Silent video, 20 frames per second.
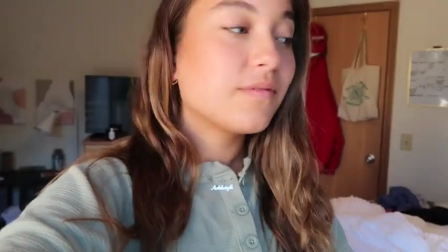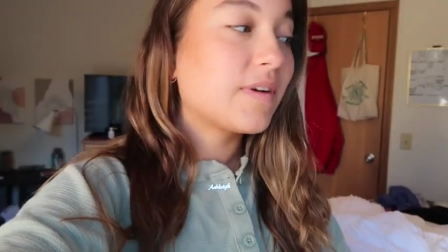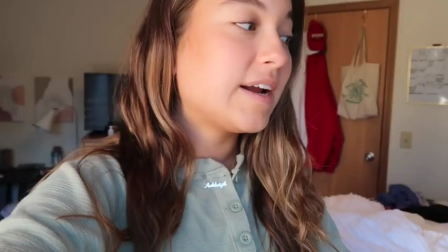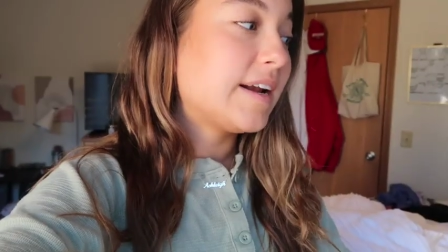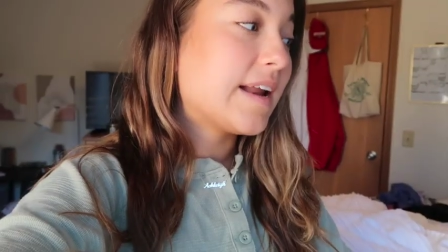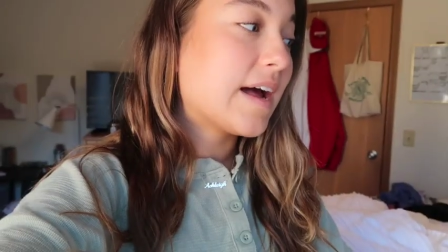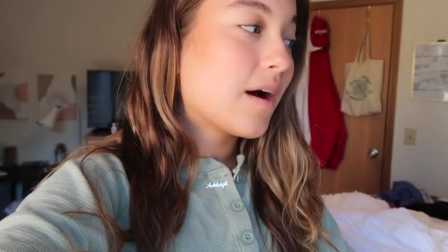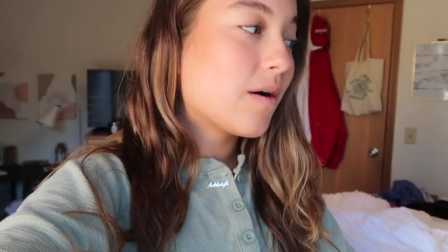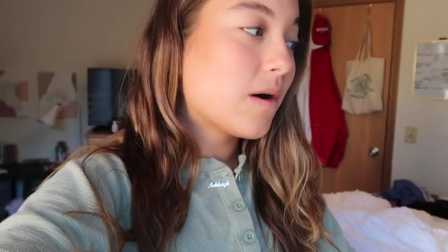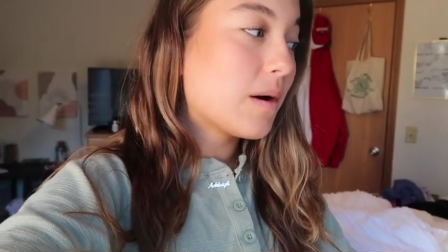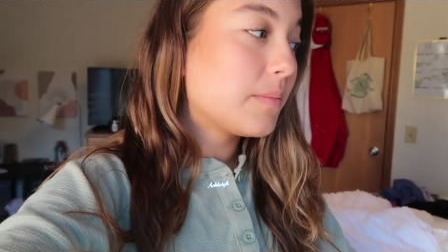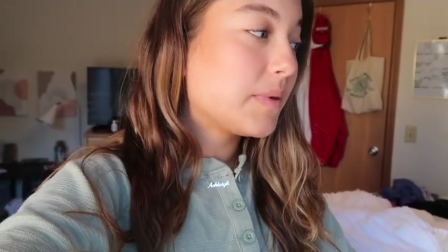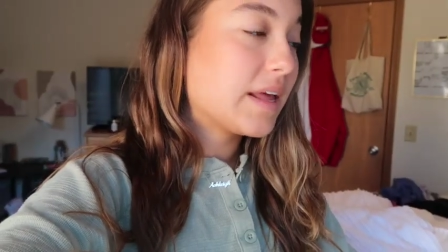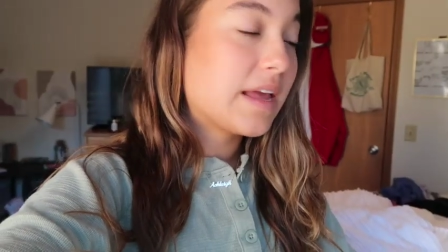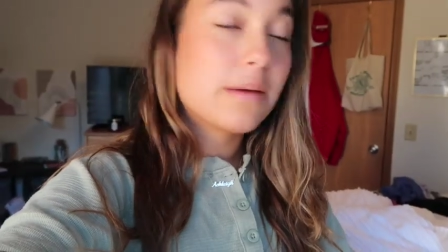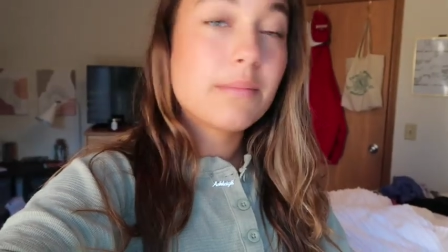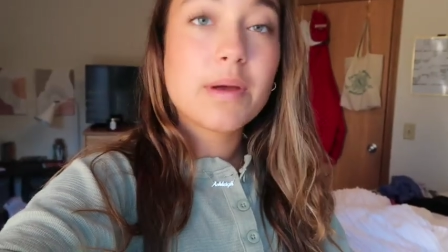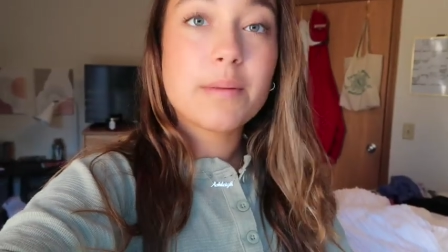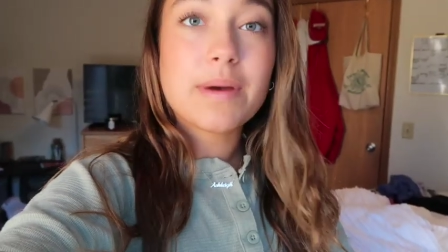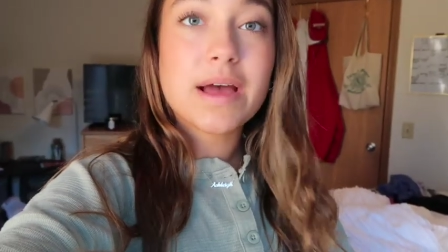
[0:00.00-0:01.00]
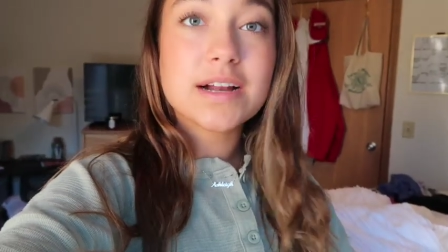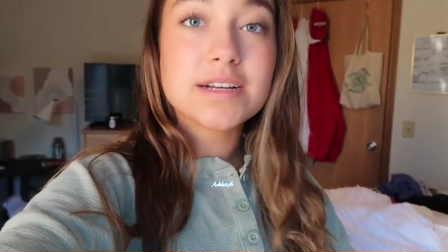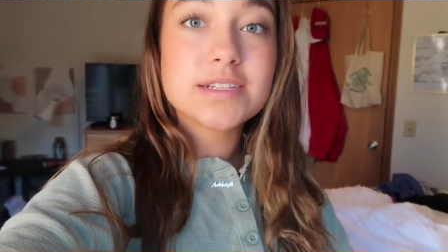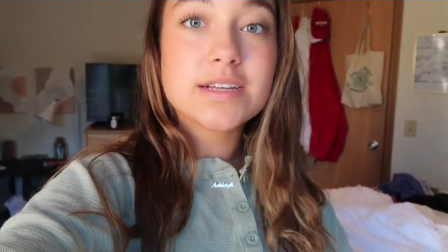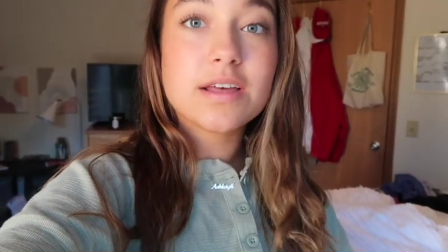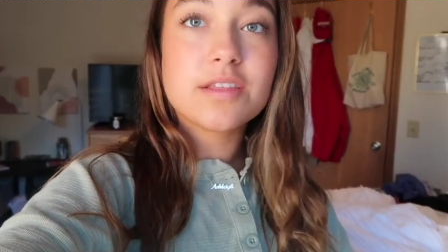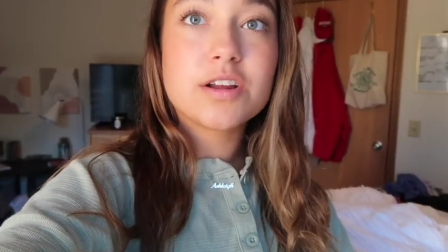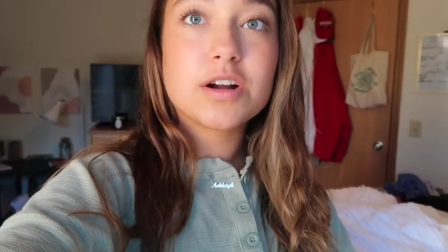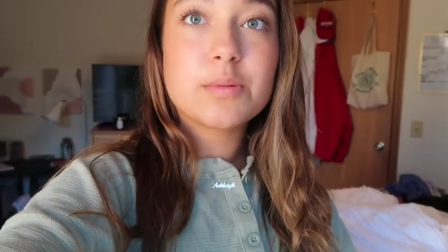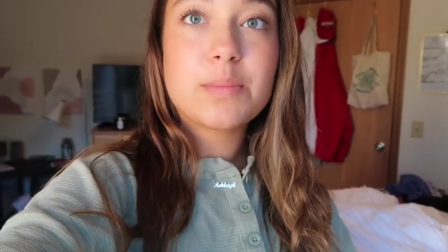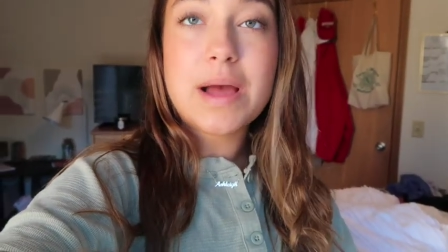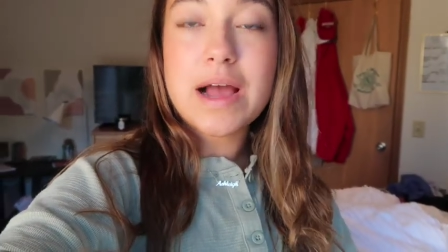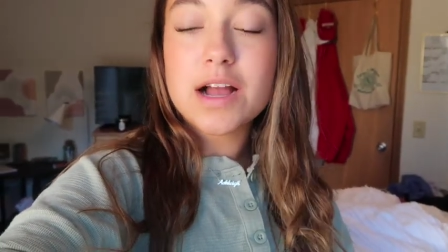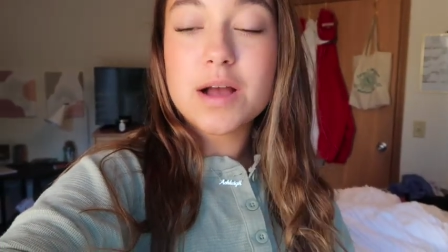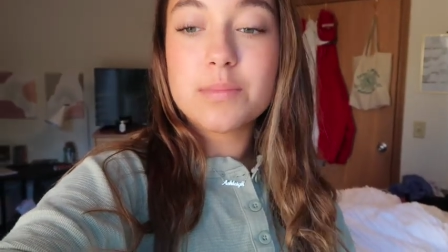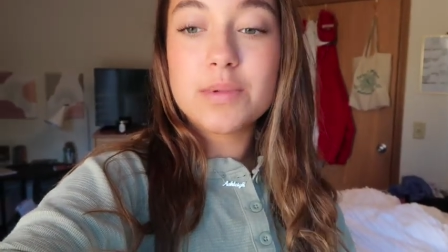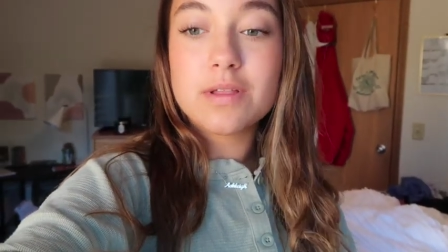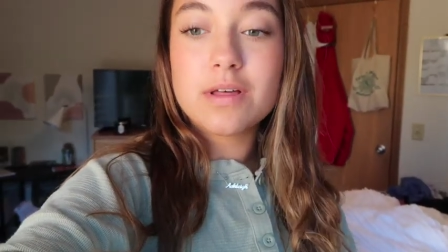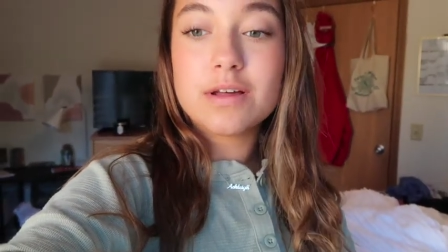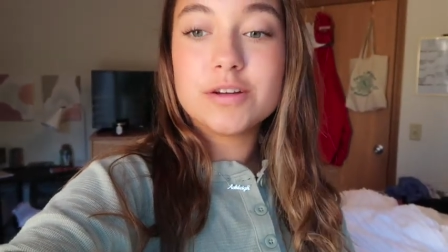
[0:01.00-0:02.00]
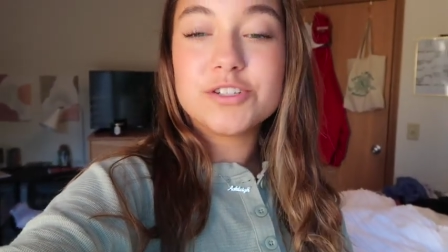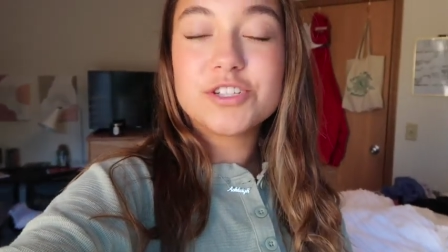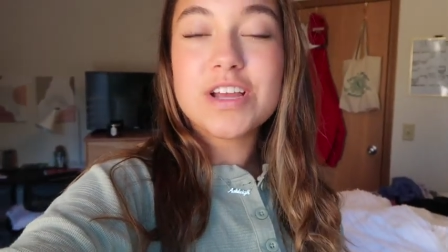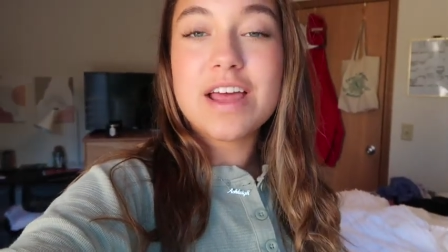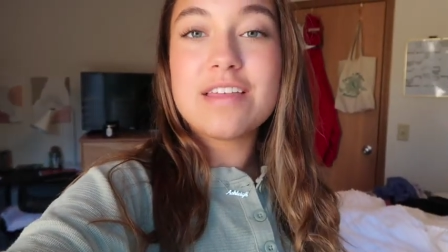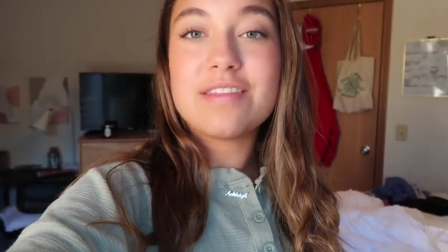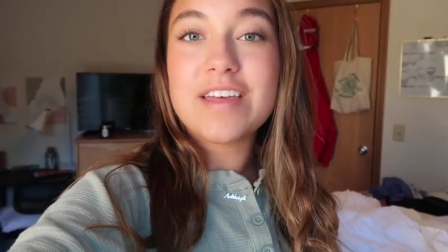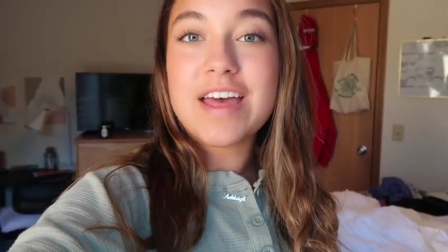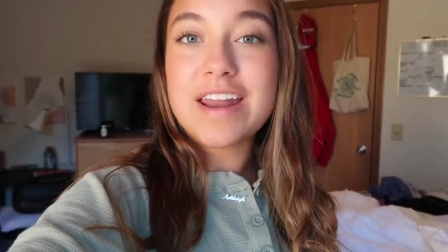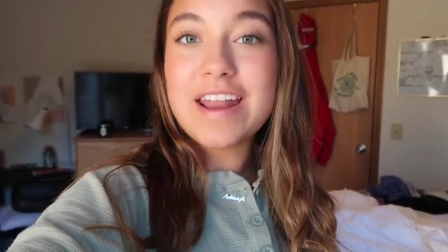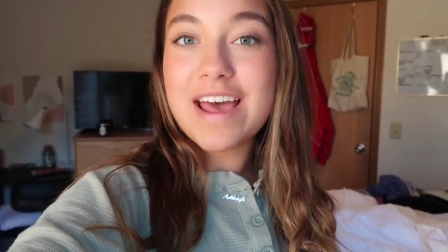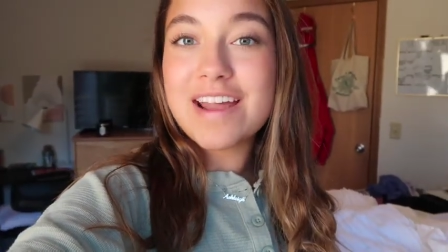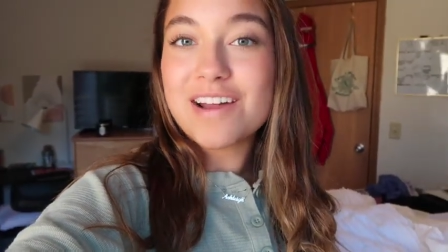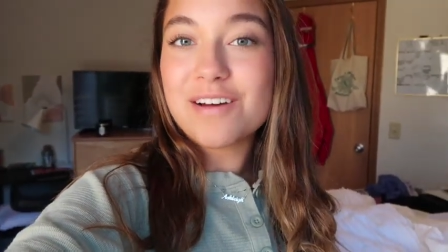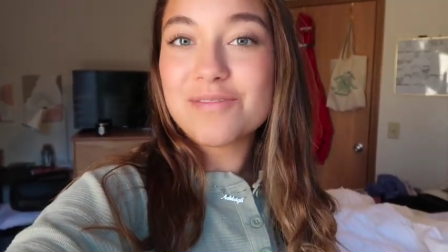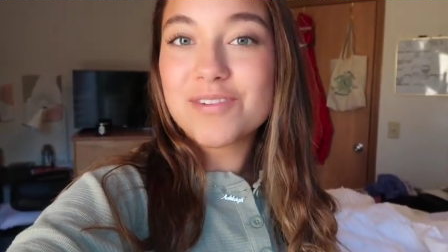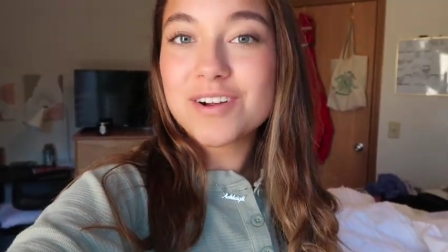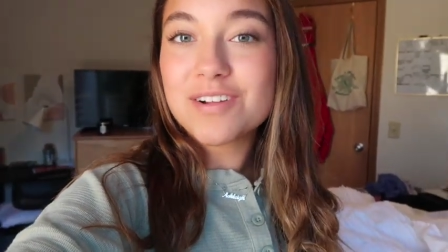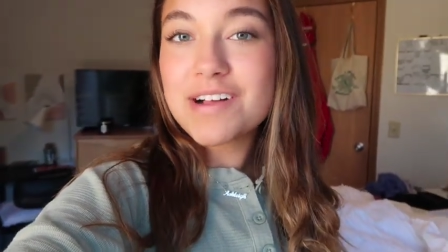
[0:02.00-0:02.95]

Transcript: Right now, I'm gonna get my bag together, pack up lunch, and then head out for